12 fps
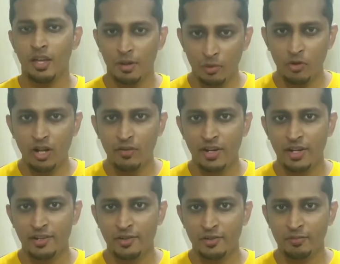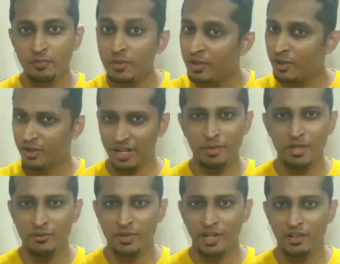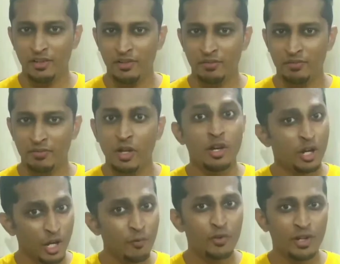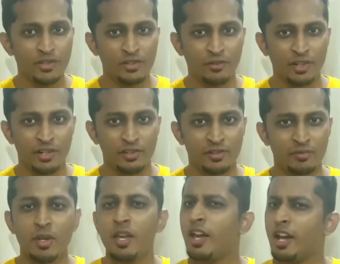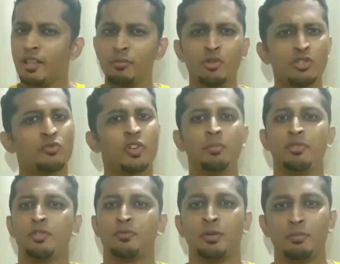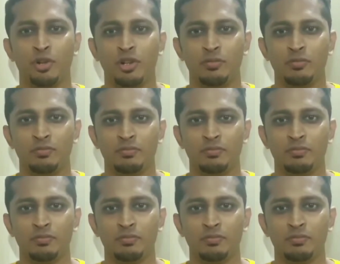Ebola virus, rabies virus, influenza virus, and the most famous of them all,